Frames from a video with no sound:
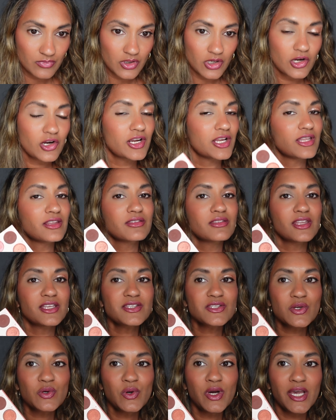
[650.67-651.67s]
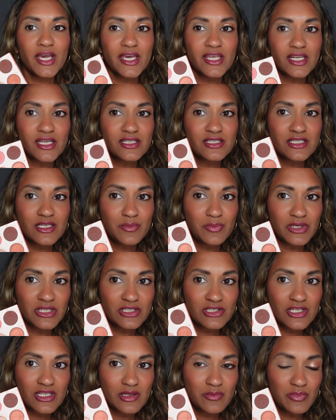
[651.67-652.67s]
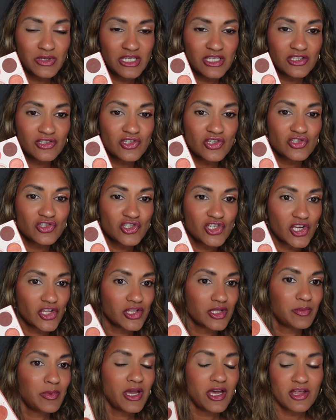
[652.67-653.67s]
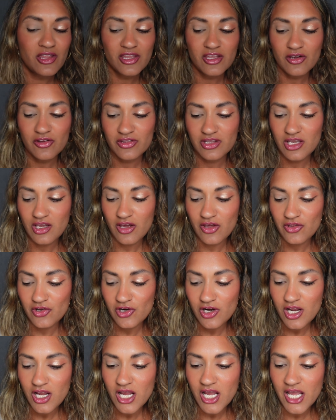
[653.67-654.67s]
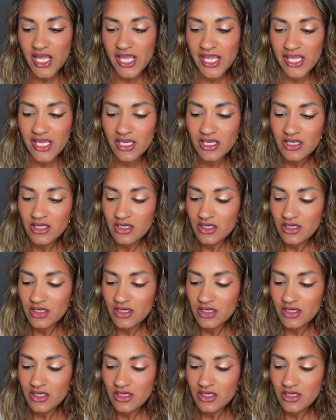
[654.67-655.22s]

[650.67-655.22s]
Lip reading: All right, and let's go ahead and dip into the Peach Jelly palette on the other eye.